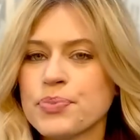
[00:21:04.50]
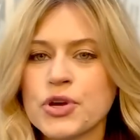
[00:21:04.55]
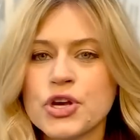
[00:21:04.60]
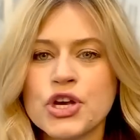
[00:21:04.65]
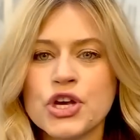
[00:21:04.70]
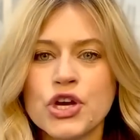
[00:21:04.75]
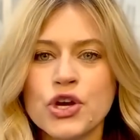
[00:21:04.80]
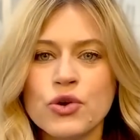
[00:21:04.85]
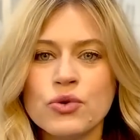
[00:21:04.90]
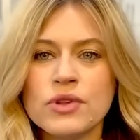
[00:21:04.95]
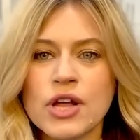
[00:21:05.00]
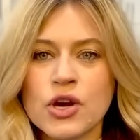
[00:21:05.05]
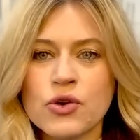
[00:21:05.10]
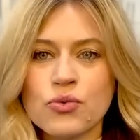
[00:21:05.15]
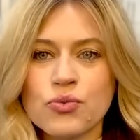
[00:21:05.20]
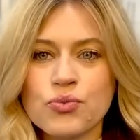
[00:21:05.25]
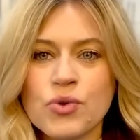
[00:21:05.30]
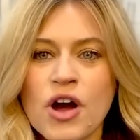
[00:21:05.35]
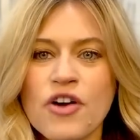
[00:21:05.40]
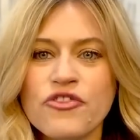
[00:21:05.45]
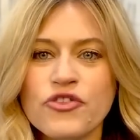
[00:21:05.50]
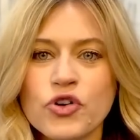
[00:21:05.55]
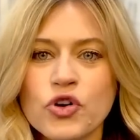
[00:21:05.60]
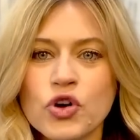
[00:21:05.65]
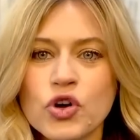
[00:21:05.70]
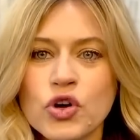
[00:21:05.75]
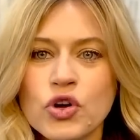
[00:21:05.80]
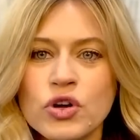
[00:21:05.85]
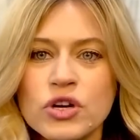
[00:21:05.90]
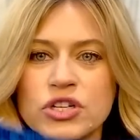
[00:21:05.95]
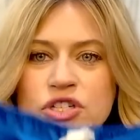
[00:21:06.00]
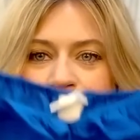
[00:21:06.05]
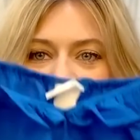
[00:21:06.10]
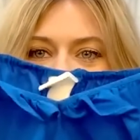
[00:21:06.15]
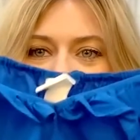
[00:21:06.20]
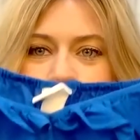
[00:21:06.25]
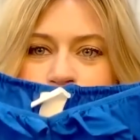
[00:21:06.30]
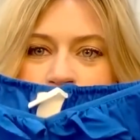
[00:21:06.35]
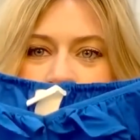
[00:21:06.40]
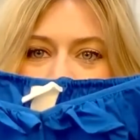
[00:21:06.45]
cute like ruffle
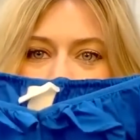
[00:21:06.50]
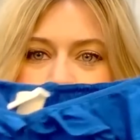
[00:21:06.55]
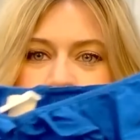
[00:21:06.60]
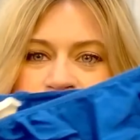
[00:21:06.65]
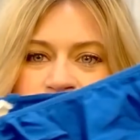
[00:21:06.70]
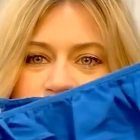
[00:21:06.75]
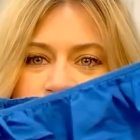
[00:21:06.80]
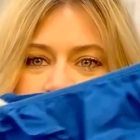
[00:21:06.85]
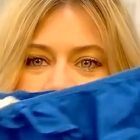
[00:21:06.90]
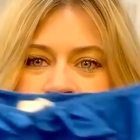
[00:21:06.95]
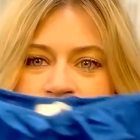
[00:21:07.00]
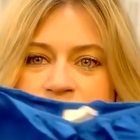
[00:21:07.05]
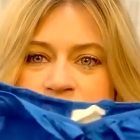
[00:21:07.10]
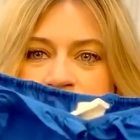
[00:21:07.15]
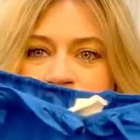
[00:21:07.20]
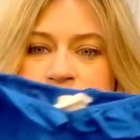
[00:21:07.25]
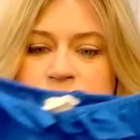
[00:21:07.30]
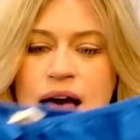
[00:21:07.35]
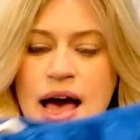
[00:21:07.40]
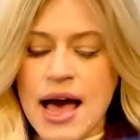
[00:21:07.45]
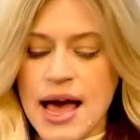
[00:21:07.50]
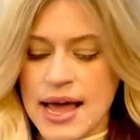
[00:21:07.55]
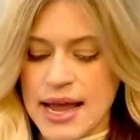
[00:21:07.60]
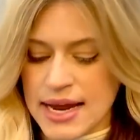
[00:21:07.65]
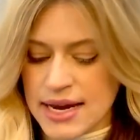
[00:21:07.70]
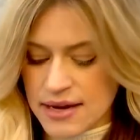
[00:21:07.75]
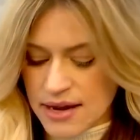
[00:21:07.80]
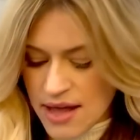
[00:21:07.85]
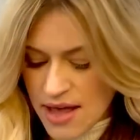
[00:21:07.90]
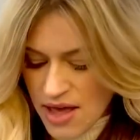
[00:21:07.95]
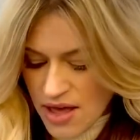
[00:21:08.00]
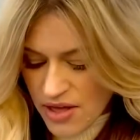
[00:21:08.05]
straps and neckline.